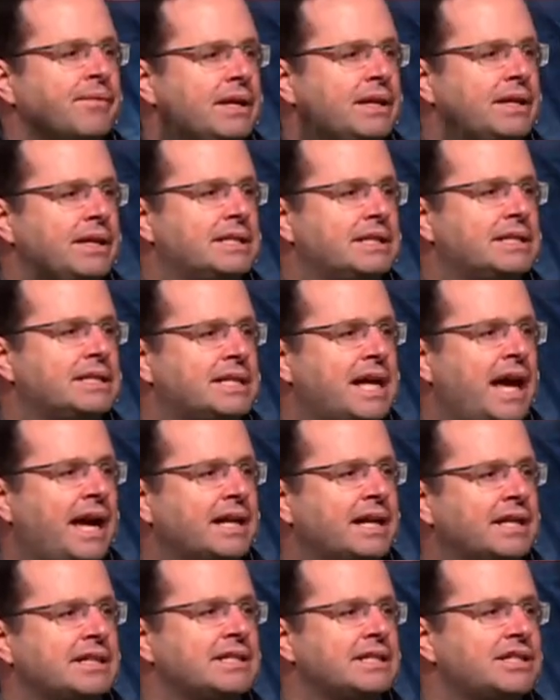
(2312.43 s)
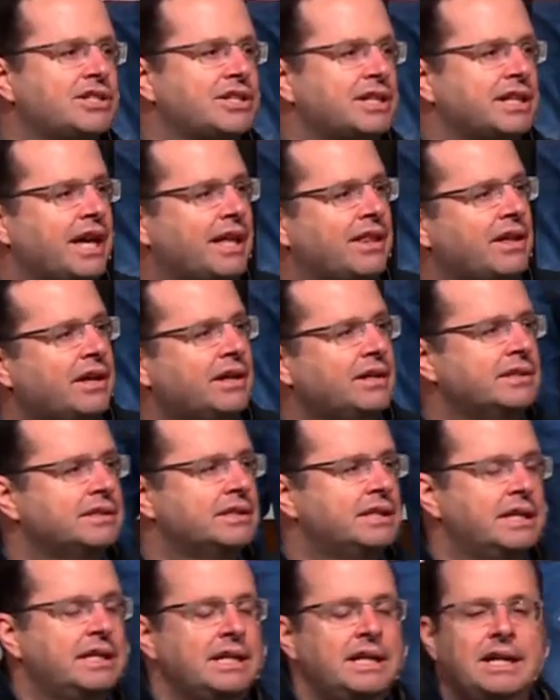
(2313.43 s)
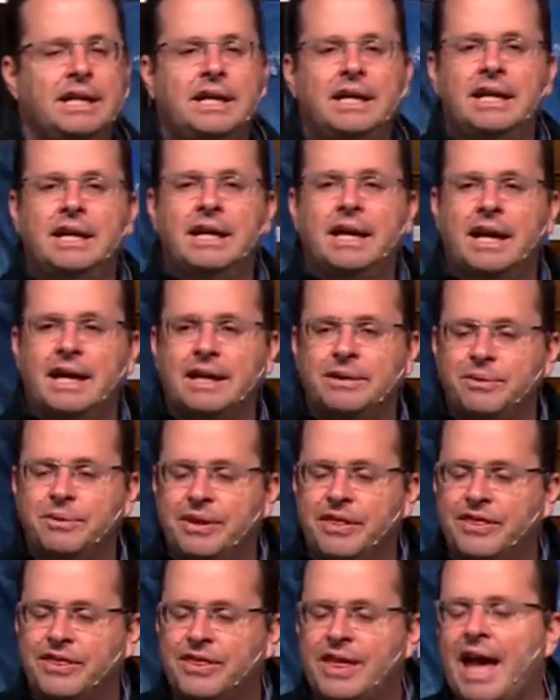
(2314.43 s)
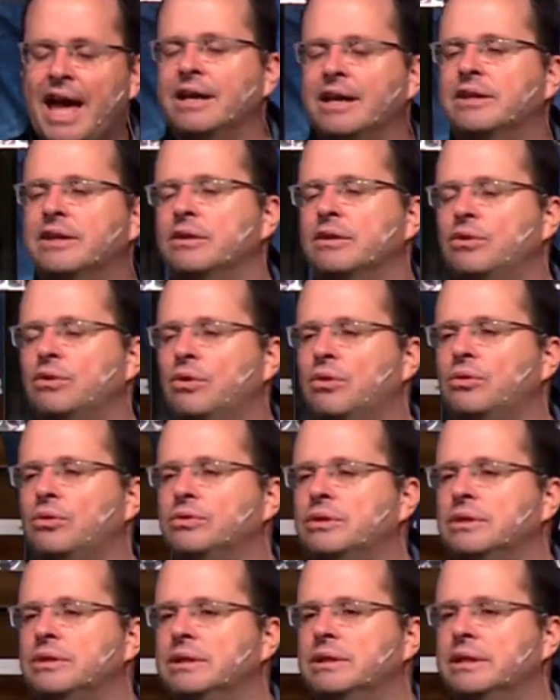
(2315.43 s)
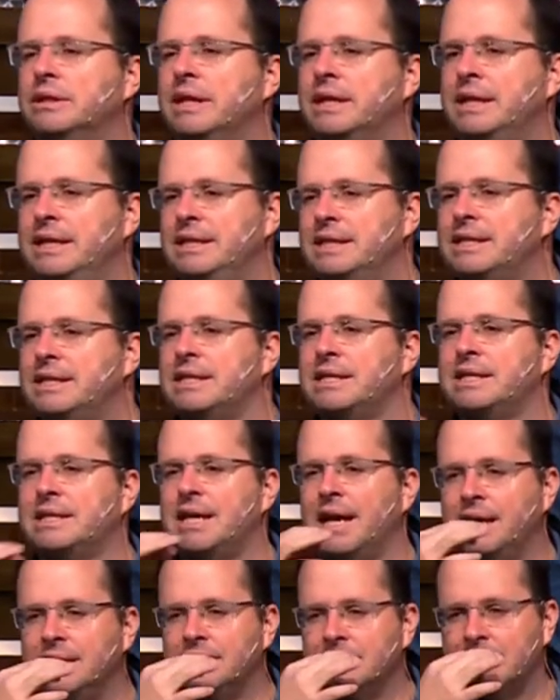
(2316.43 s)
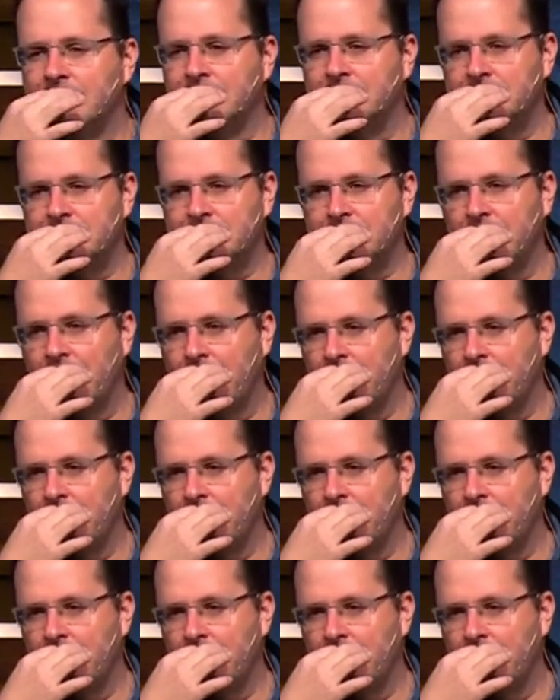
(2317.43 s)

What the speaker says: this together. And we thank the Lord that He sustains us.